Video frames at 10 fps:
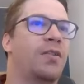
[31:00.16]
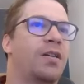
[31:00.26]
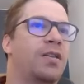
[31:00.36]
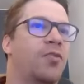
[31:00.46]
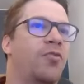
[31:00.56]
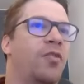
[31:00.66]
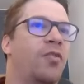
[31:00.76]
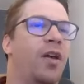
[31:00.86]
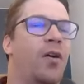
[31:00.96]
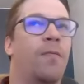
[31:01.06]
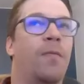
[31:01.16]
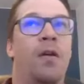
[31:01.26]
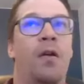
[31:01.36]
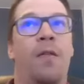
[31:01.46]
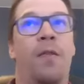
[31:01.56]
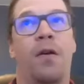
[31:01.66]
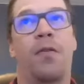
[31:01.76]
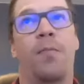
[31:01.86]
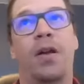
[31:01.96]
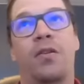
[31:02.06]
10-year extension. So
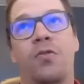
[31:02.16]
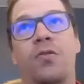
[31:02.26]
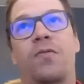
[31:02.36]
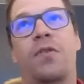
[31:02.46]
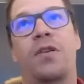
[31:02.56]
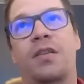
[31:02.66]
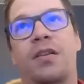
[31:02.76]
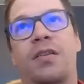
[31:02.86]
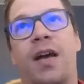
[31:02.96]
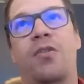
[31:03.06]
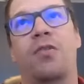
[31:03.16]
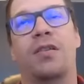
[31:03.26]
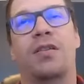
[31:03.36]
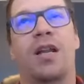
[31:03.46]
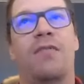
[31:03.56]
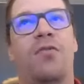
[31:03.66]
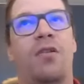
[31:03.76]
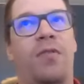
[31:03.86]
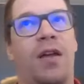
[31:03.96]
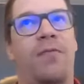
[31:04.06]
the big news for this cycle is instead of
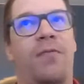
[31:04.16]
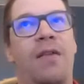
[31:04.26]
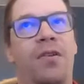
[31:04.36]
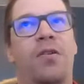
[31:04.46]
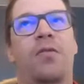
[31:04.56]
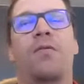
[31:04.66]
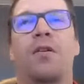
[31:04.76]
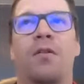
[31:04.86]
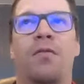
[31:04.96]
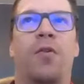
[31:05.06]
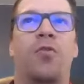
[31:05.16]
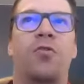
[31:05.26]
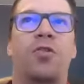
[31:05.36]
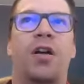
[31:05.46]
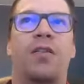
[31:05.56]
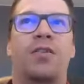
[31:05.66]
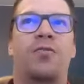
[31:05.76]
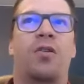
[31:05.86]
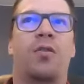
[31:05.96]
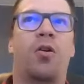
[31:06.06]
going for that 5-year, voters, at
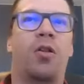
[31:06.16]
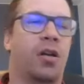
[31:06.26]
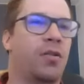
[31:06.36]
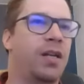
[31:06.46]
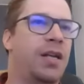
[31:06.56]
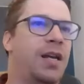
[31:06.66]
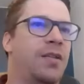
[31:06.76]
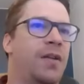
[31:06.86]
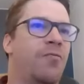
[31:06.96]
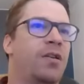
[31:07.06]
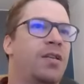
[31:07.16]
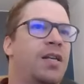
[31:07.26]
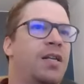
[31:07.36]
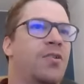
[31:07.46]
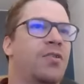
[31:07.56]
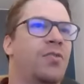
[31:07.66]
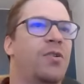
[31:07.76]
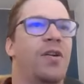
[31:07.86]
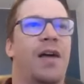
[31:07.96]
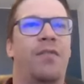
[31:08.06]
least through our polling, are indicating they want 10 years, so
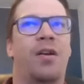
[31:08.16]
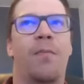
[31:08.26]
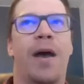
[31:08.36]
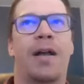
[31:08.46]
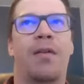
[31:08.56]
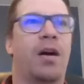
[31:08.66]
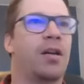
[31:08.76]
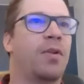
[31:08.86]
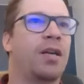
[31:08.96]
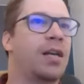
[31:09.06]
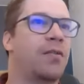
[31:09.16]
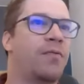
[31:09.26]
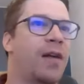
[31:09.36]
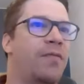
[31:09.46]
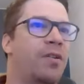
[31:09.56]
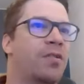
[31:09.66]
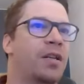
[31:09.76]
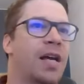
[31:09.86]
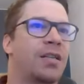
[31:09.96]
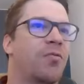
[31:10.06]
we don't have to come back and bug them again in 5 years
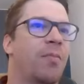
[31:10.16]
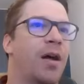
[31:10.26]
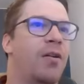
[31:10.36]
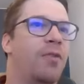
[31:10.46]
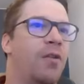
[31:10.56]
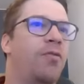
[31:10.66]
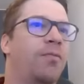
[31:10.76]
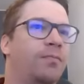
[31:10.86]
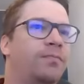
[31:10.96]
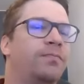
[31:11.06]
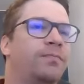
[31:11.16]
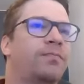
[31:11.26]
and ask them about our roads.